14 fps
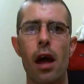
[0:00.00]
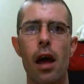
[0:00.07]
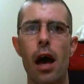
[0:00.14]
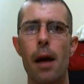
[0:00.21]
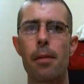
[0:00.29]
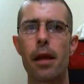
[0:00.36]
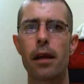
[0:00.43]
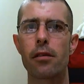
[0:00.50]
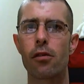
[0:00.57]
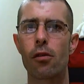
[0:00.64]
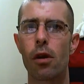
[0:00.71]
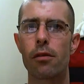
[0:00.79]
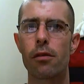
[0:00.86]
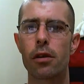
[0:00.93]
and that's
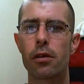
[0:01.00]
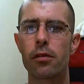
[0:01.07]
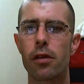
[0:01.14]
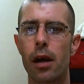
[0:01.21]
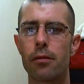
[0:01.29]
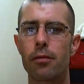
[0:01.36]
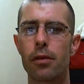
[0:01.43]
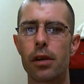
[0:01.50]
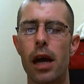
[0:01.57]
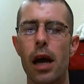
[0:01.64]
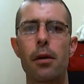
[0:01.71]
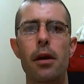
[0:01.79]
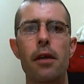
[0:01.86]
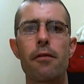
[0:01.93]
all I've got time for now.
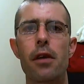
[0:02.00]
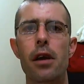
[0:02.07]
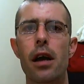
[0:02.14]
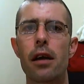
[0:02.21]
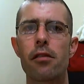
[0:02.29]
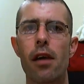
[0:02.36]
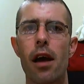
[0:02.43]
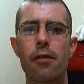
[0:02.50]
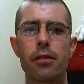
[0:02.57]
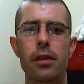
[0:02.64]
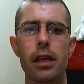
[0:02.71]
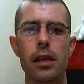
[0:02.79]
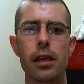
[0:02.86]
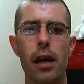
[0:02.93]
If you guys have any